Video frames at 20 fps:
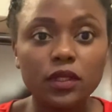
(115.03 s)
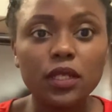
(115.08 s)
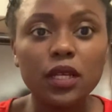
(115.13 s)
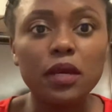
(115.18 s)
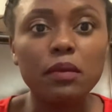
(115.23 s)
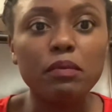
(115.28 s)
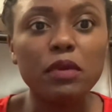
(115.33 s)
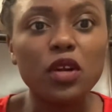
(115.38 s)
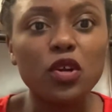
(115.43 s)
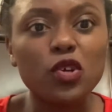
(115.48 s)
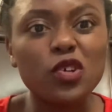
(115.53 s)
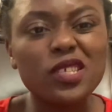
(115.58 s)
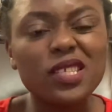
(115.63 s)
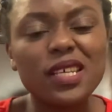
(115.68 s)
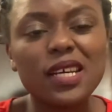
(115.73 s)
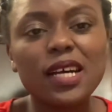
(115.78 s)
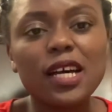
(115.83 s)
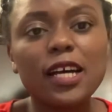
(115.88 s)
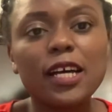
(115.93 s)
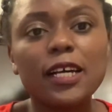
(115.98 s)
because
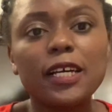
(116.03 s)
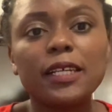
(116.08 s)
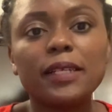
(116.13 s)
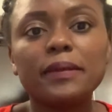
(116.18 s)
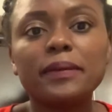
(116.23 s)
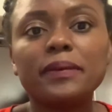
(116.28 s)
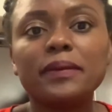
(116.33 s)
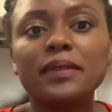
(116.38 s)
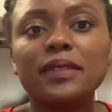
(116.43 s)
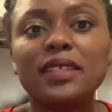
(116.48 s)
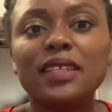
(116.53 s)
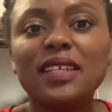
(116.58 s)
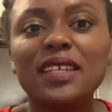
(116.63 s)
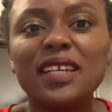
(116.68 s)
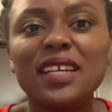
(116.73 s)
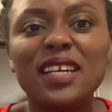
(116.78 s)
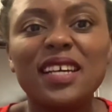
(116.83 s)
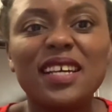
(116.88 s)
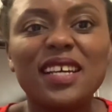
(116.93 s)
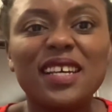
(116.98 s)

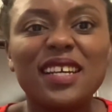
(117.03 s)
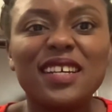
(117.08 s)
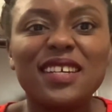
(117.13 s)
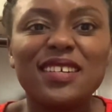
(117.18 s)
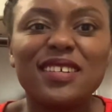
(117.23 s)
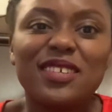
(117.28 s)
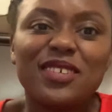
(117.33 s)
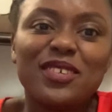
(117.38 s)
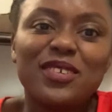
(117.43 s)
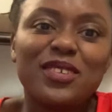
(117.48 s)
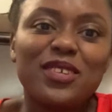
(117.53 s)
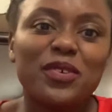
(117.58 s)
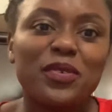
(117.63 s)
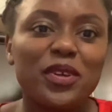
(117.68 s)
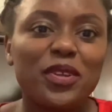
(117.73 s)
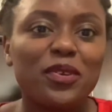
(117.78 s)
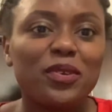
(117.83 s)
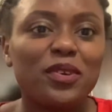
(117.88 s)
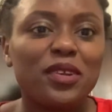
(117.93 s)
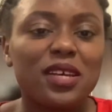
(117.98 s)
you know, when
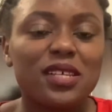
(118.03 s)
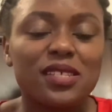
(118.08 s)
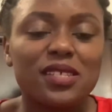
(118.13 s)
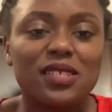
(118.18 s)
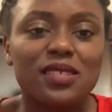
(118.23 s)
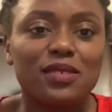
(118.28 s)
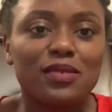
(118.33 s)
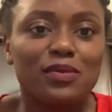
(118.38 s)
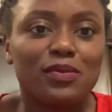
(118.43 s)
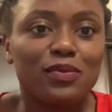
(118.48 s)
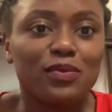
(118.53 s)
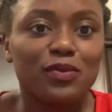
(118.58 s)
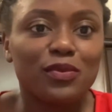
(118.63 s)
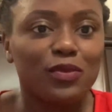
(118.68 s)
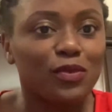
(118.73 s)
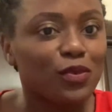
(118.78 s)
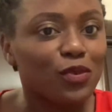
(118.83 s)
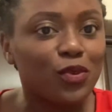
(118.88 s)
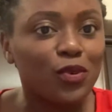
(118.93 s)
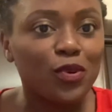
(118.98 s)
you dress
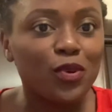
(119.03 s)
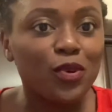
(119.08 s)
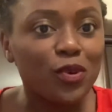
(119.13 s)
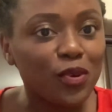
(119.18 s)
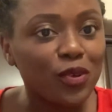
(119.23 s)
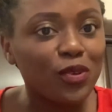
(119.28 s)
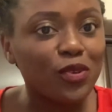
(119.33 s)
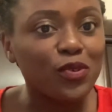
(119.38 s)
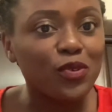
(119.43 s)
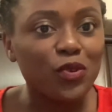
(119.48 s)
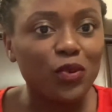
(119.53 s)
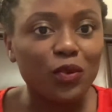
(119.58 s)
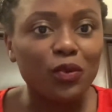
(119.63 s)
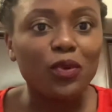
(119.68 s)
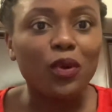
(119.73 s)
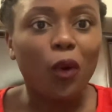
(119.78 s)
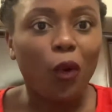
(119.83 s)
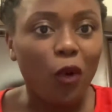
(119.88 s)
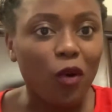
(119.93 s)
good, your